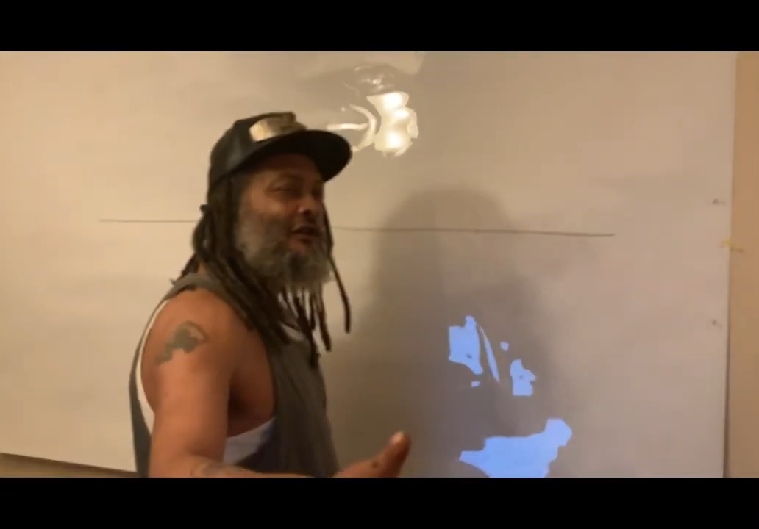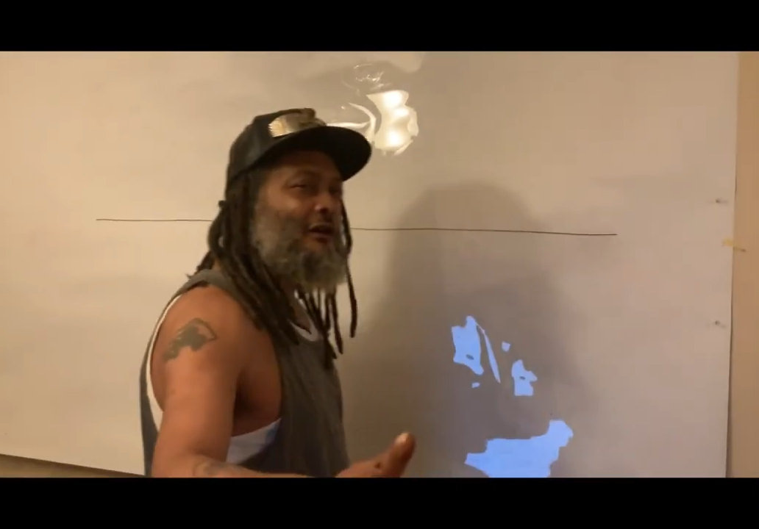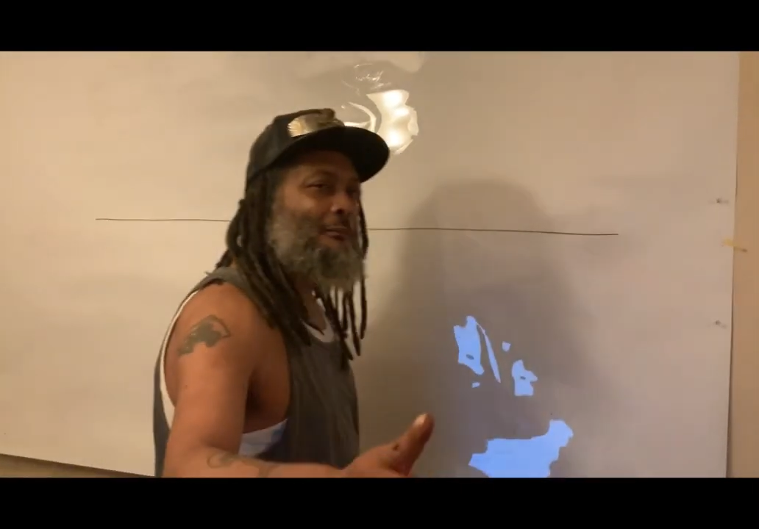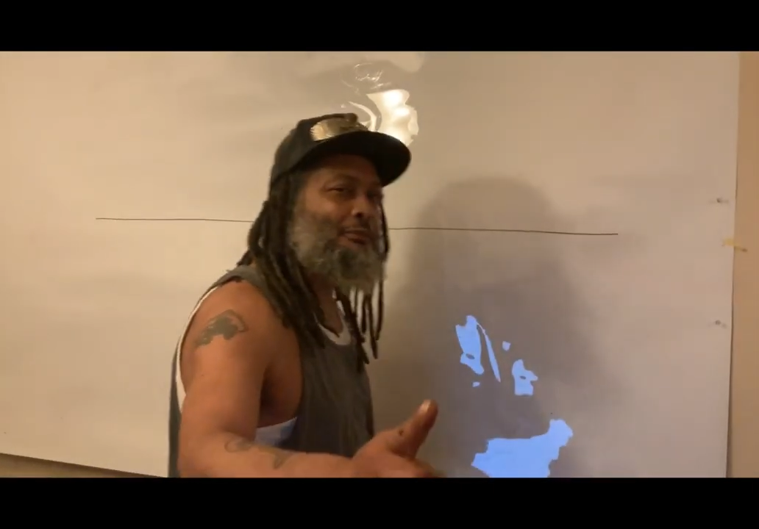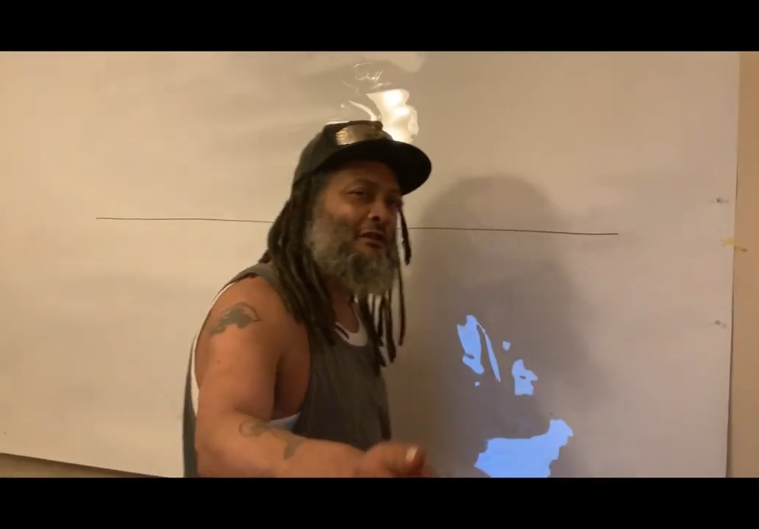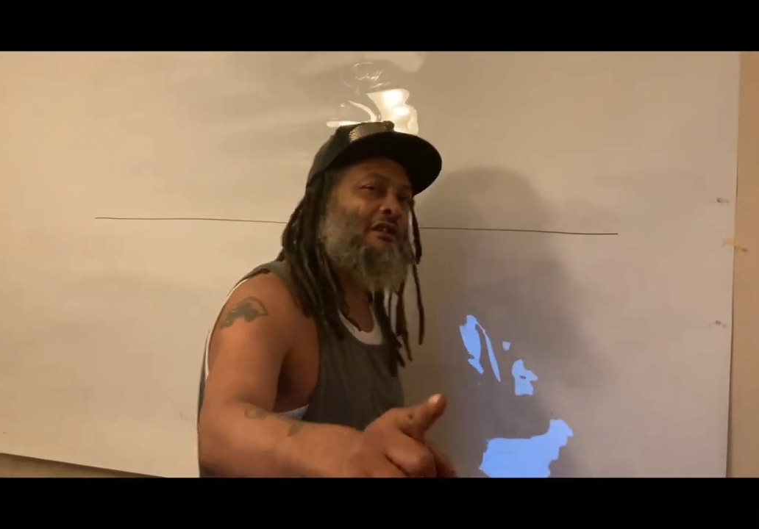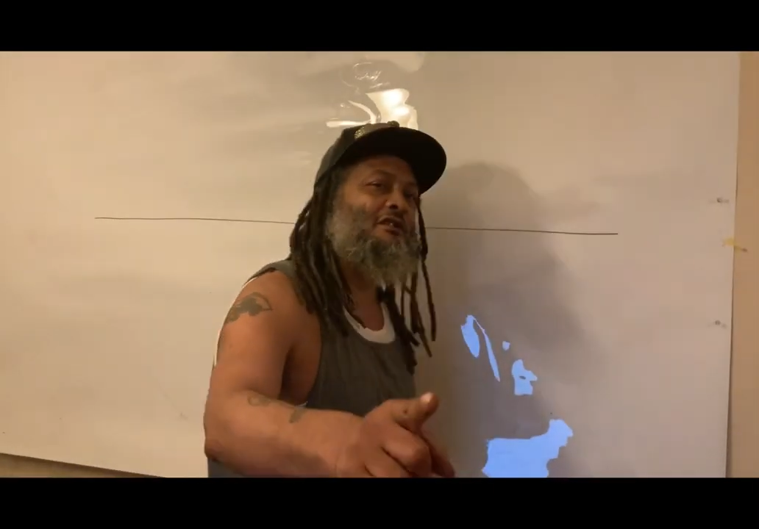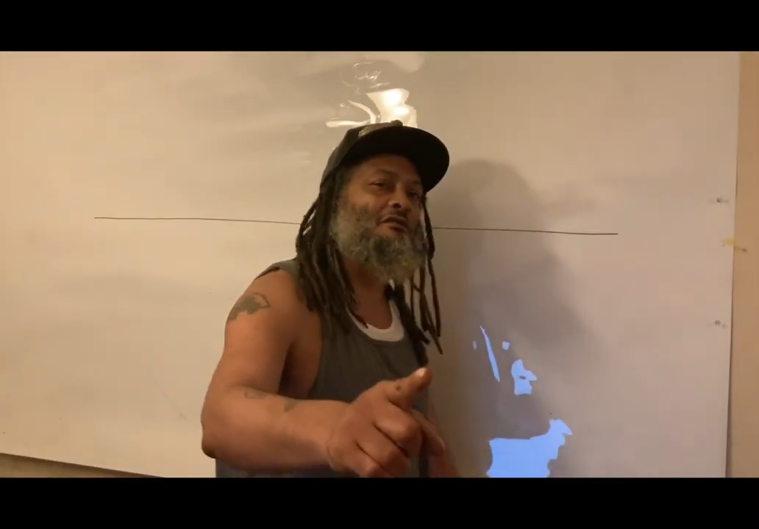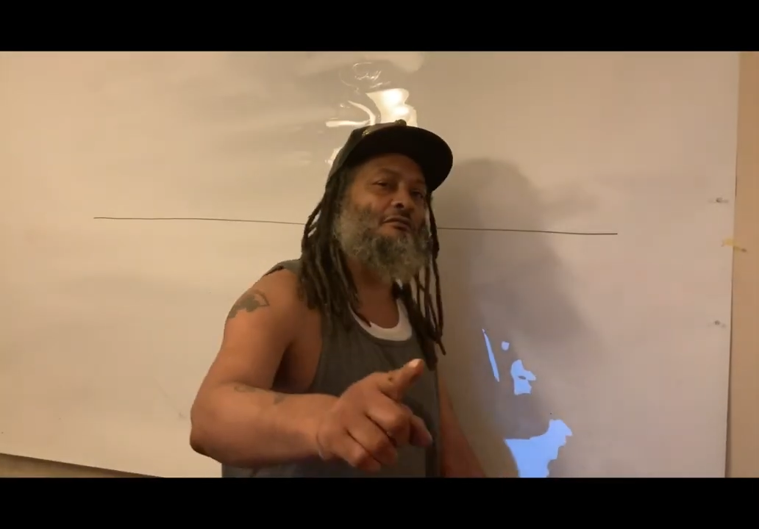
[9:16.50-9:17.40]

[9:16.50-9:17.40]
in complete